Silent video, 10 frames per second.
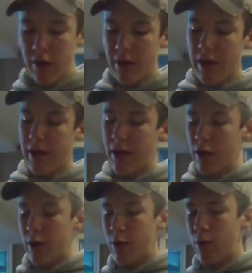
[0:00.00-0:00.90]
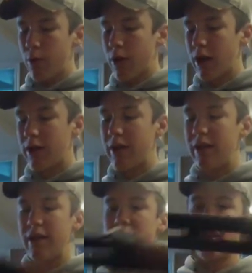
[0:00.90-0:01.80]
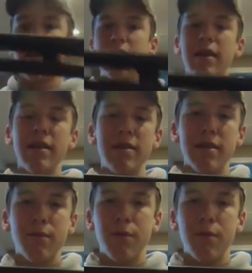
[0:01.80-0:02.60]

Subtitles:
Then you want to clean the inside of this